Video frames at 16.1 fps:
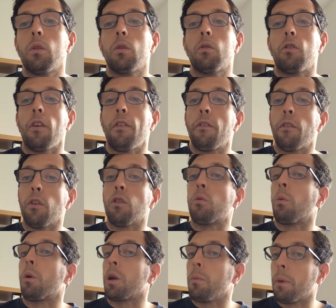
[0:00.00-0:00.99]
different
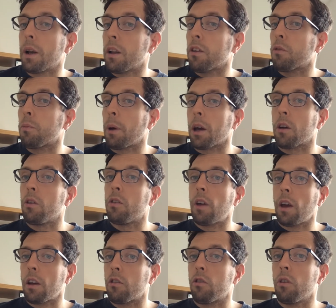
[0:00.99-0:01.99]
to what you might expect
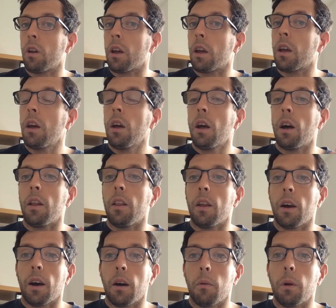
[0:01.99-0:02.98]
contextually, and
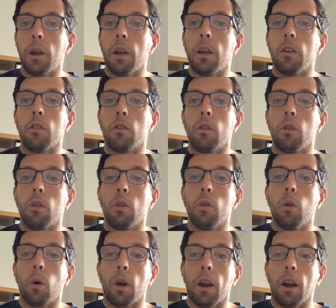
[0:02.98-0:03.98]
how he's
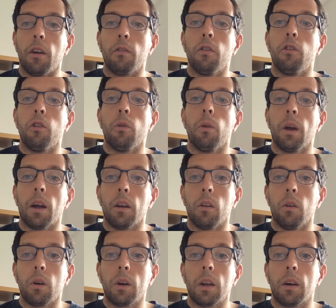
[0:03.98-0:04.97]
looking out for Juliet
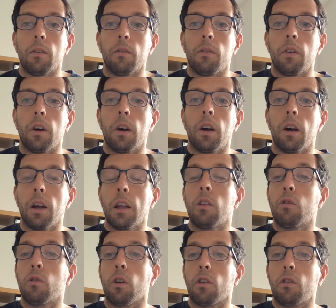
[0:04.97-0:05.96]
and looking out for her
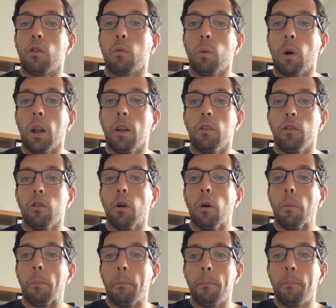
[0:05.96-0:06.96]
interests as well as his own.